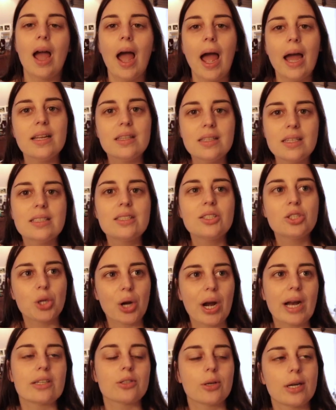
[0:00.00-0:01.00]
I did
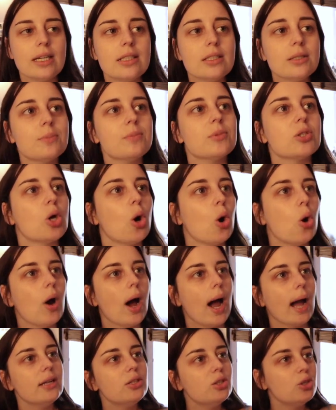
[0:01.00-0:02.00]
graduate,
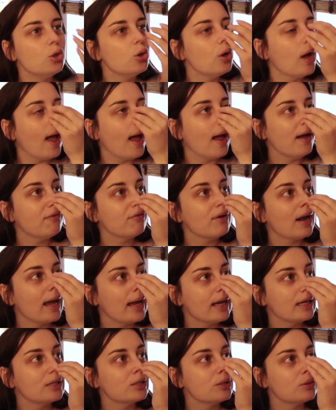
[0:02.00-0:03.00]
so I do have
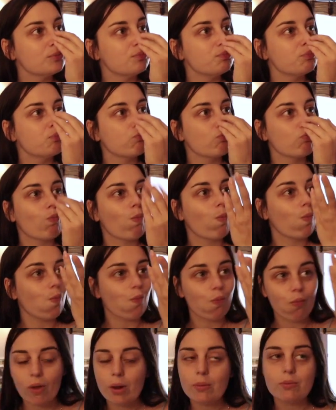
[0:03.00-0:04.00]
like
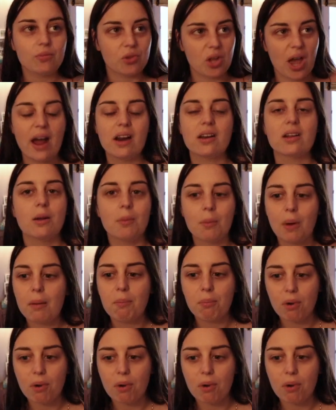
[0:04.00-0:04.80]
that in my